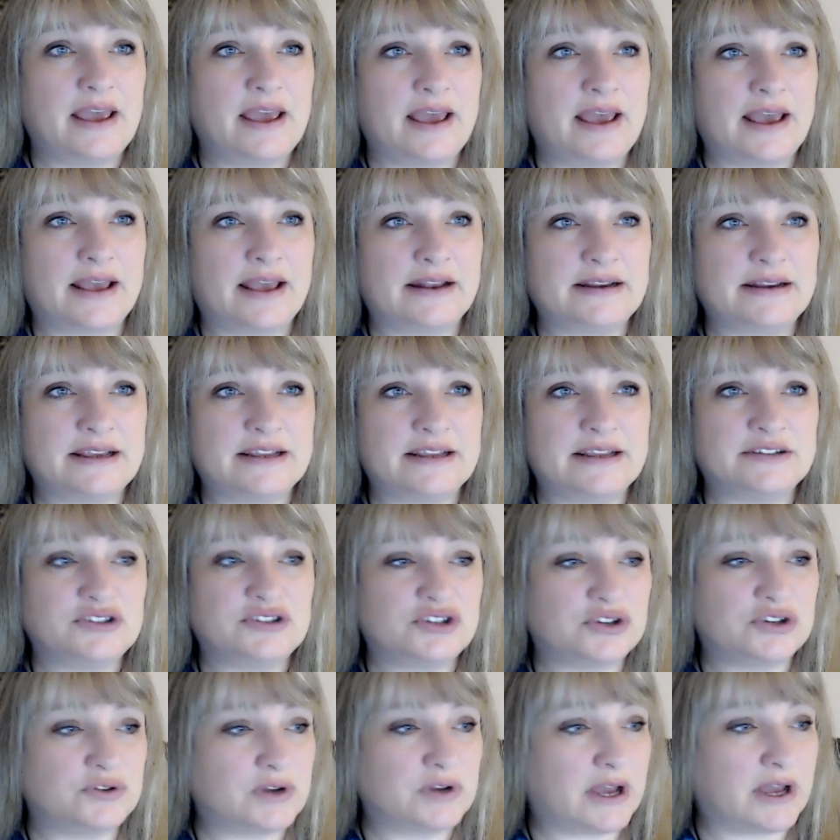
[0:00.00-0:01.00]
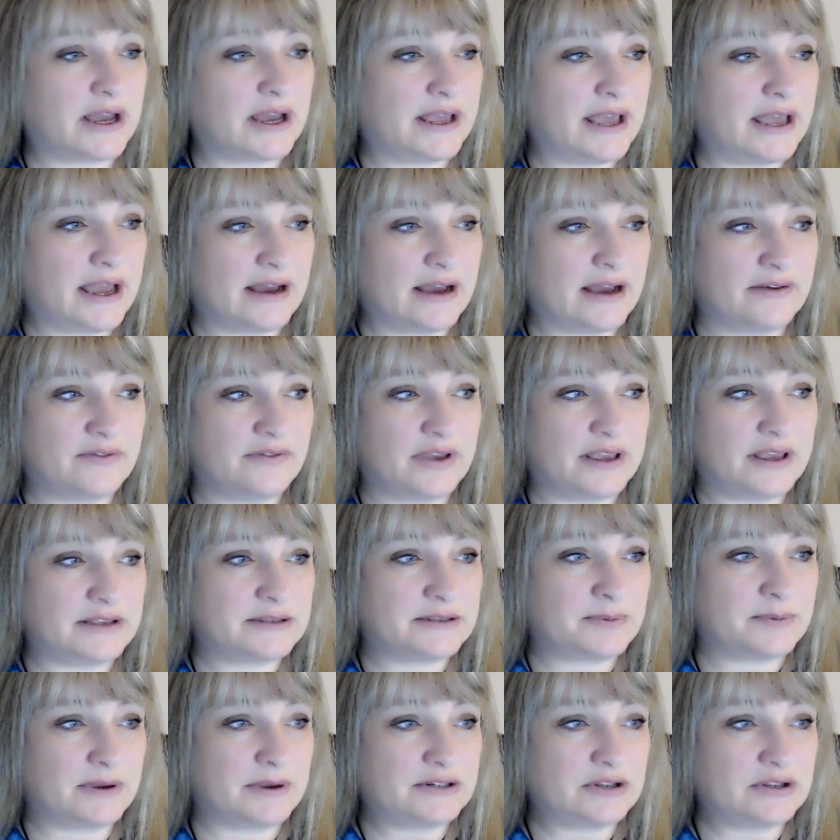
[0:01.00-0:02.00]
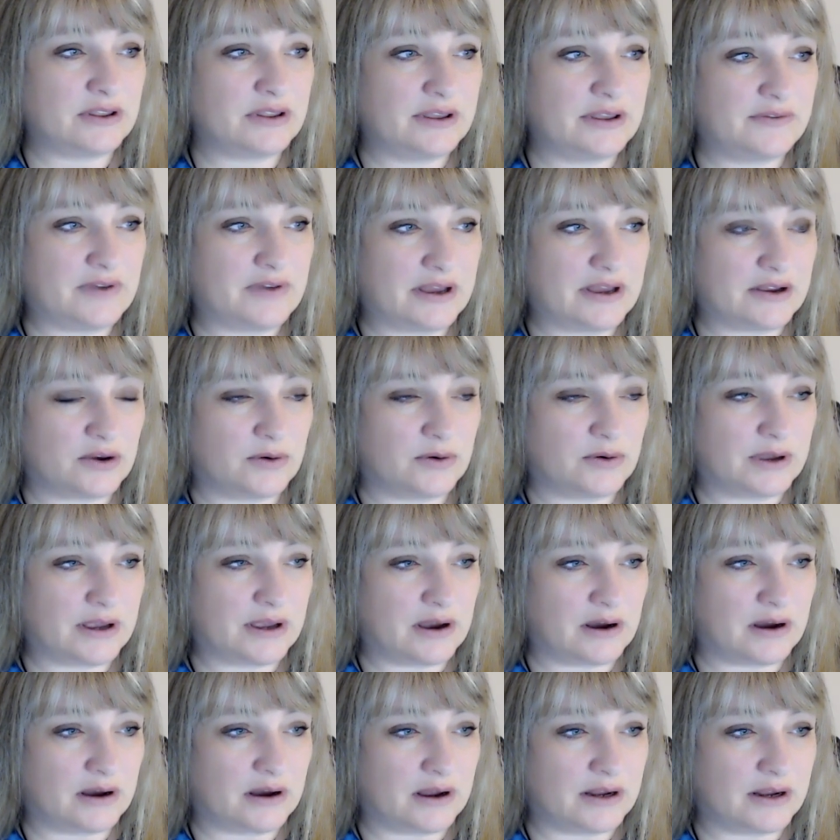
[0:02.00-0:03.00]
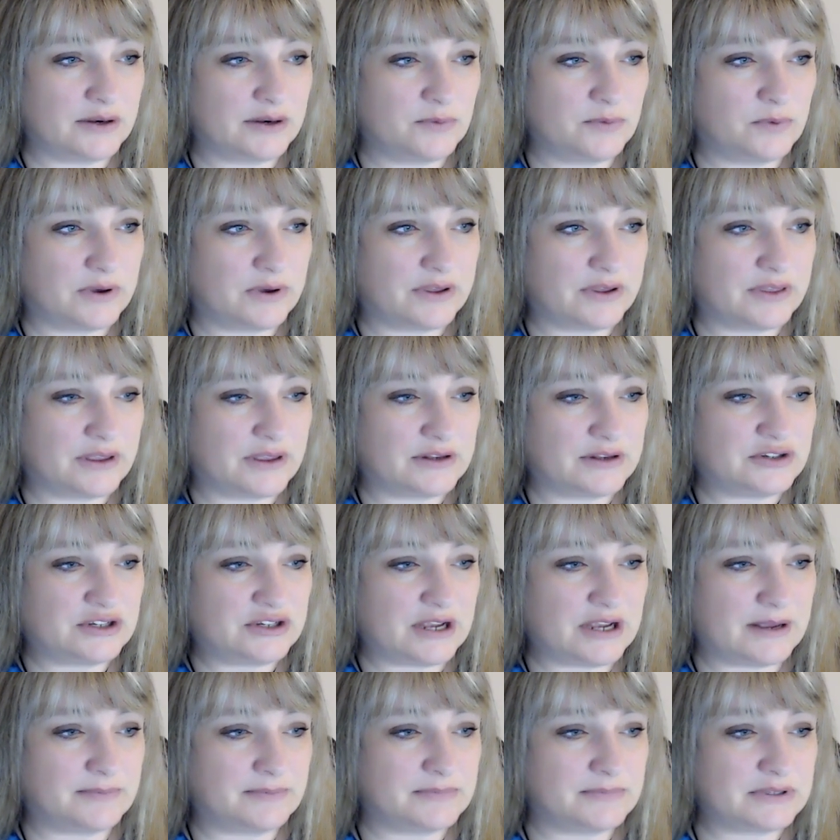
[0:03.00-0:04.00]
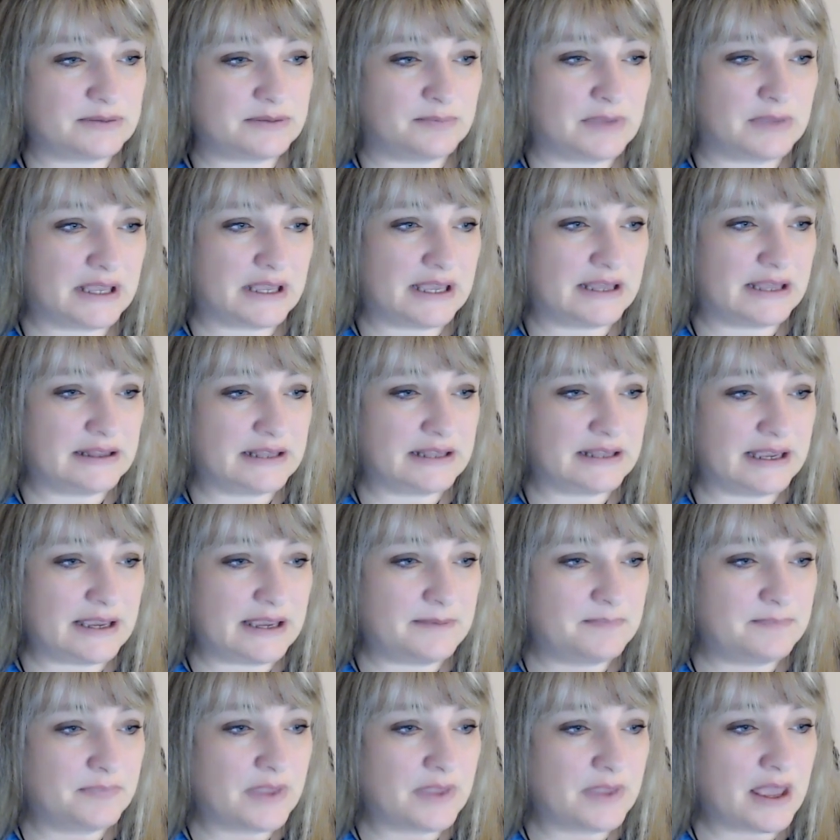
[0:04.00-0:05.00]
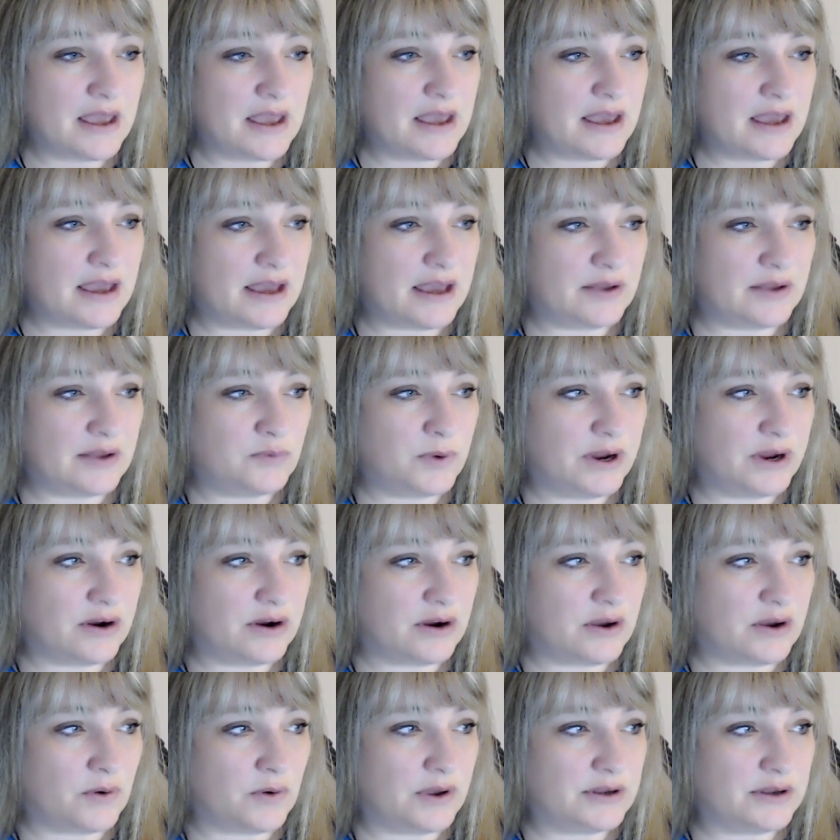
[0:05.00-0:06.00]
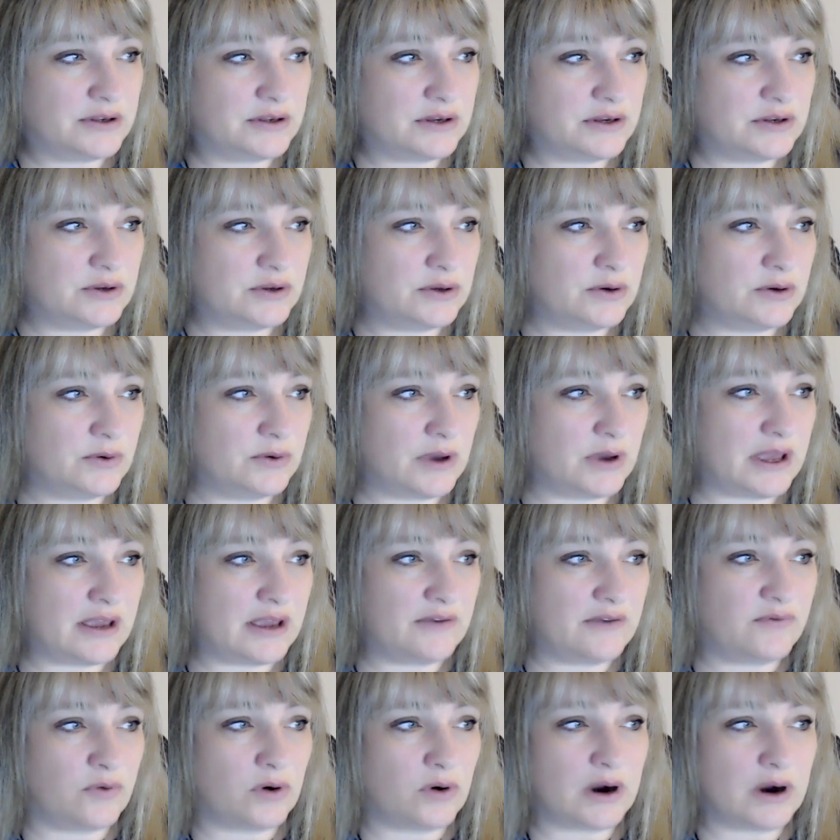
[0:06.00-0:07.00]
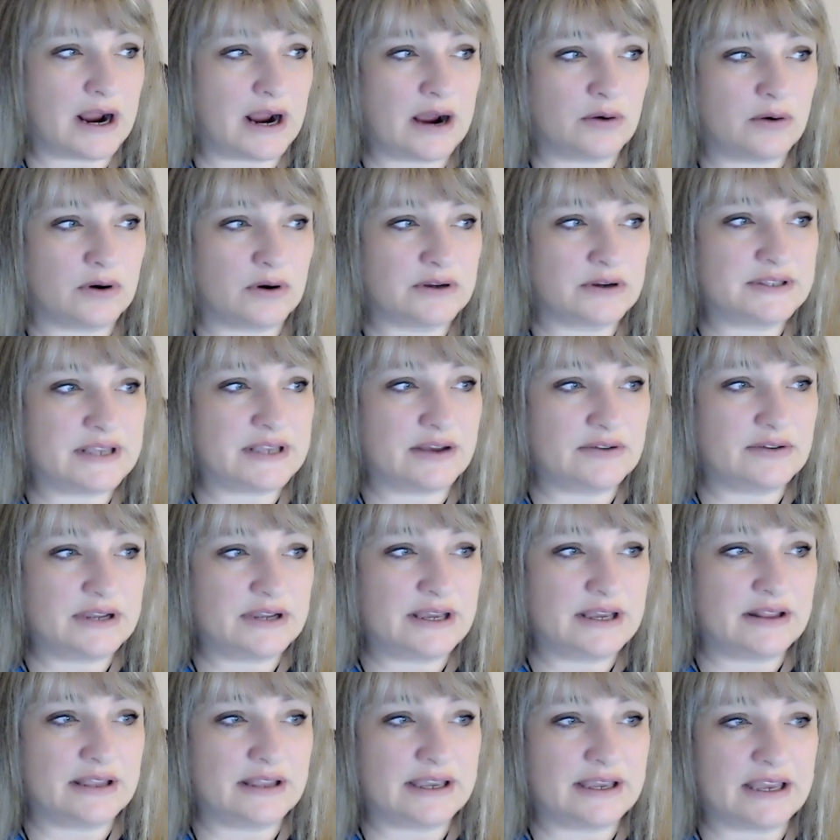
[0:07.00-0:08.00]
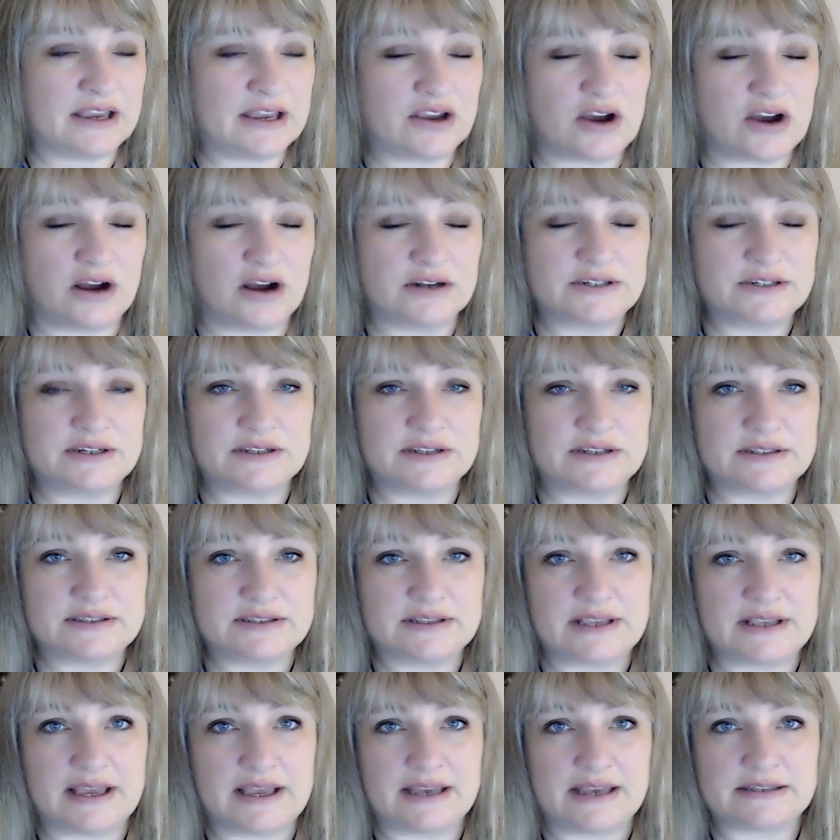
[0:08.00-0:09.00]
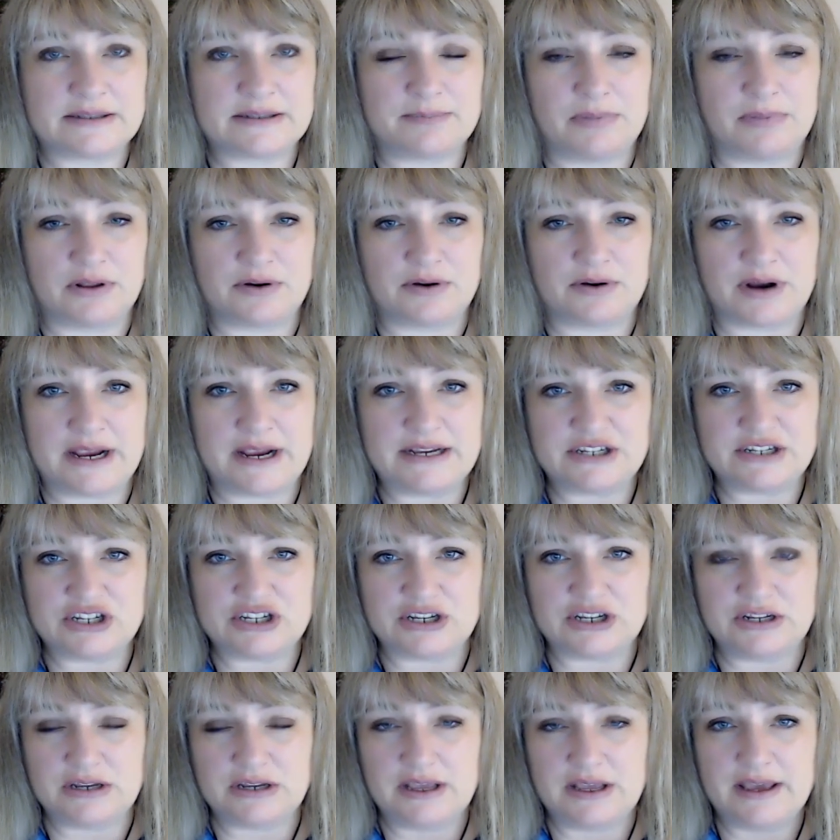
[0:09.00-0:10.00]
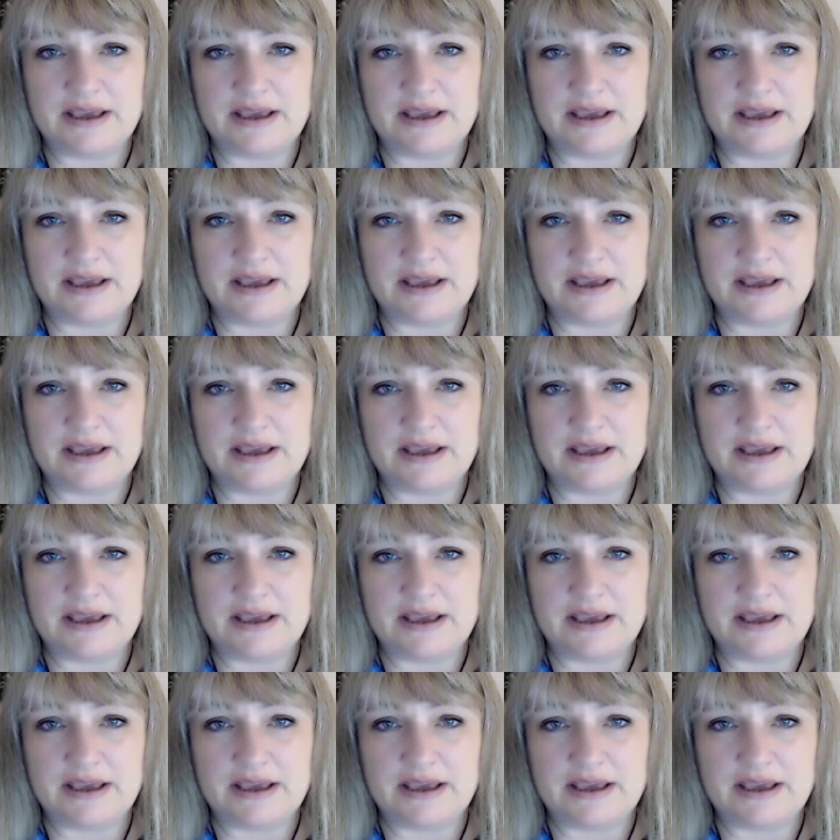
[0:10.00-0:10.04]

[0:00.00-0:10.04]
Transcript: And in June, I have a special event going on with James McKinley, and we are going to do a 4-hour sound healing and conscious exploration.